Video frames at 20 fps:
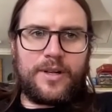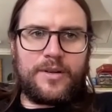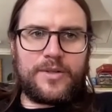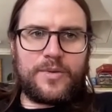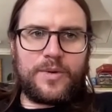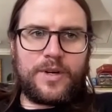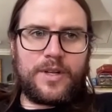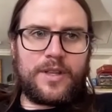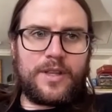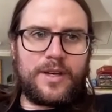It was
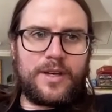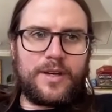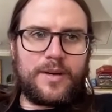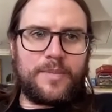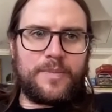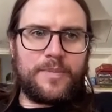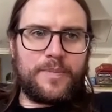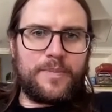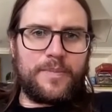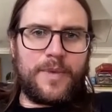one of the
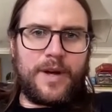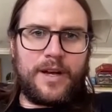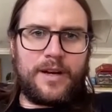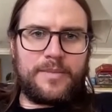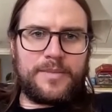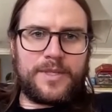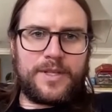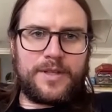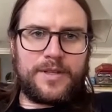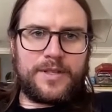
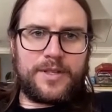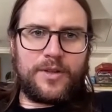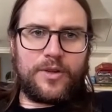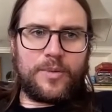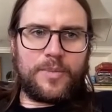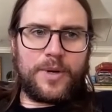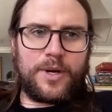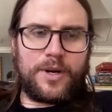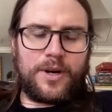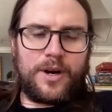items in the
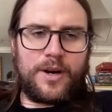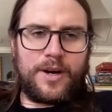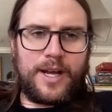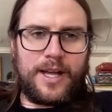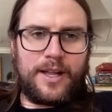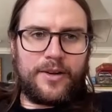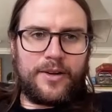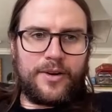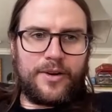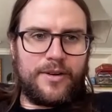Solarpunk art
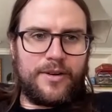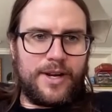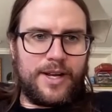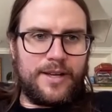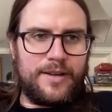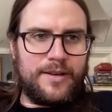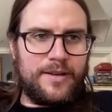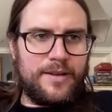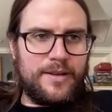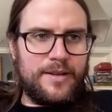gallery, right?